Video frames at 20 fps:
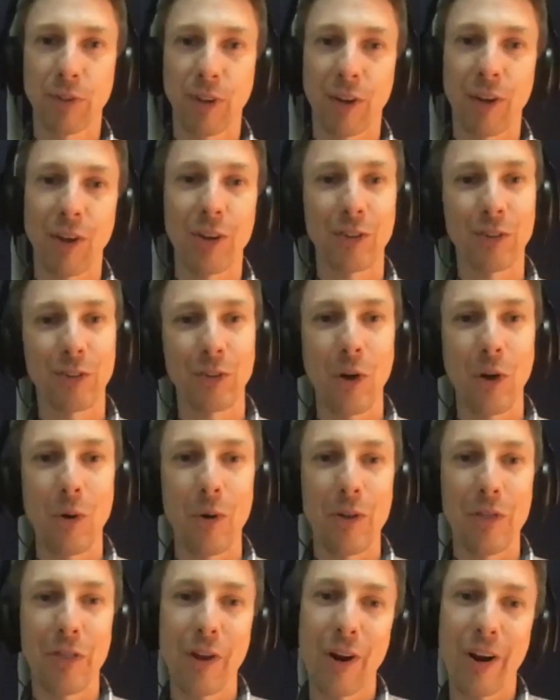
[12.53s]
So
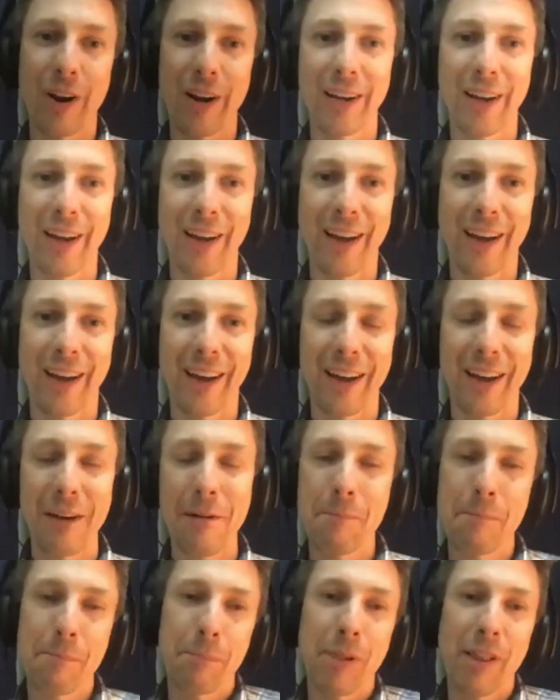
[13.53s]
they're going to
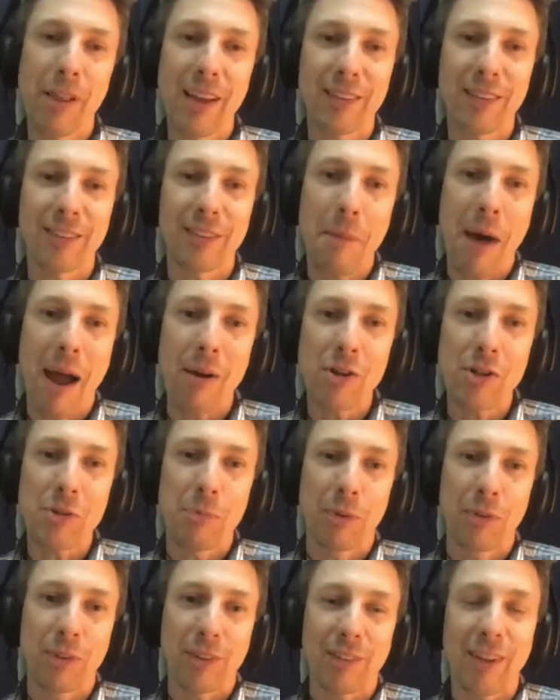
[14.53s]
play us some Irish music
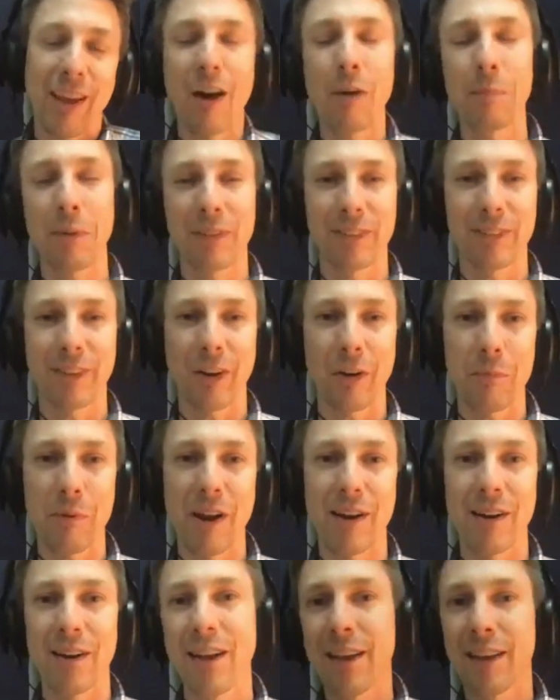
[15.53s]
to help us celebrate
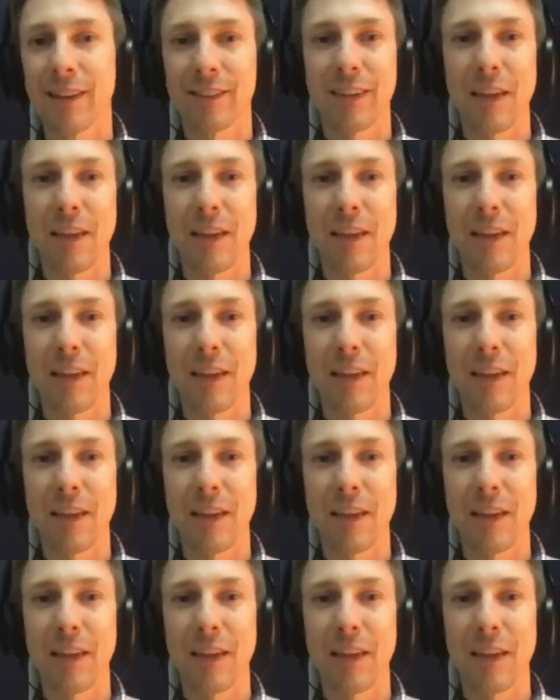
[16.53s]
St.